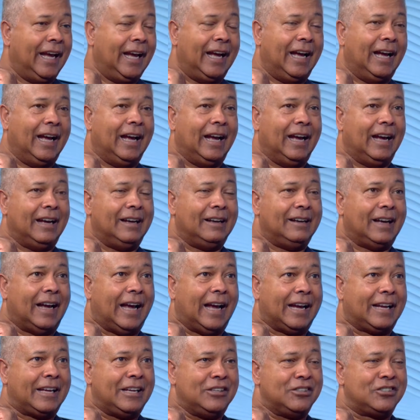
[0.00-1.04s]

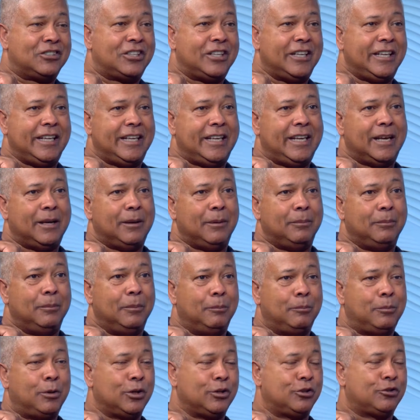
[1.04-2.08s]
I can see
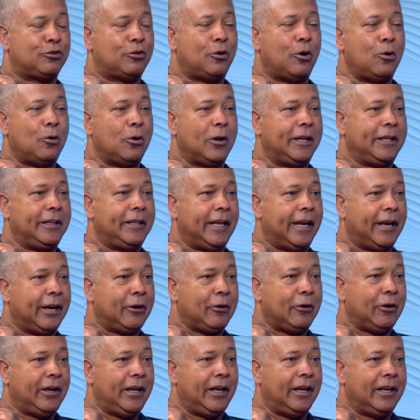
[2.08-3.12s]
him patrolling the
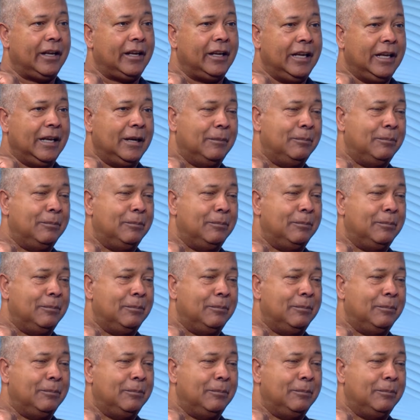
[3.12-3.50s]
area,